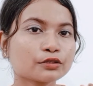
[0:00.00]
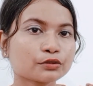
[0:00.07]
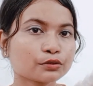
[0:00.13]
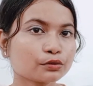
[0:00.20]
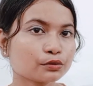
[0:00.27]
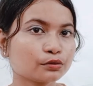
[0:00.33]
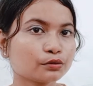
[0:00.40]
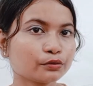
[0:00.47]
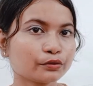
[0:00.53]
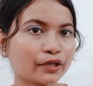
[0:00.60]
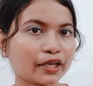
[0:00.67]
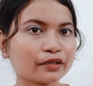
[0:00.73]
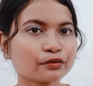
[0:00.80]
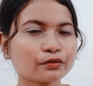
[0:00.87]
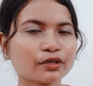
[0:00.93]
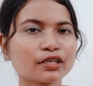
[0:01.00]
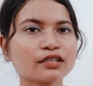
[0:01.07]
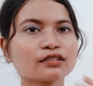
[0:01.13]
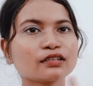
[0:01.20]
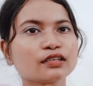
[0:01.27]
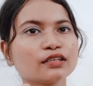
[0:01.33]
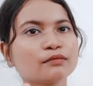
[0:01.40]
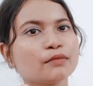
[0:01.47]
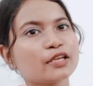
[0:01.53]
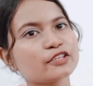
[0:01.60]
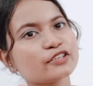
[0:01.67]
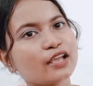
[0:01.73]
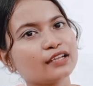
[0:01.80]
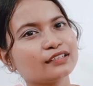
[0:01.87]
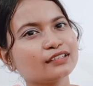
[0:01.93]
to react to it in my
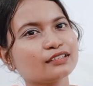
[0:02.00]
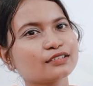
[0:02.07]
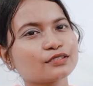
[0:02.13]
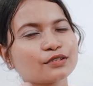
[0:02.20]
channel.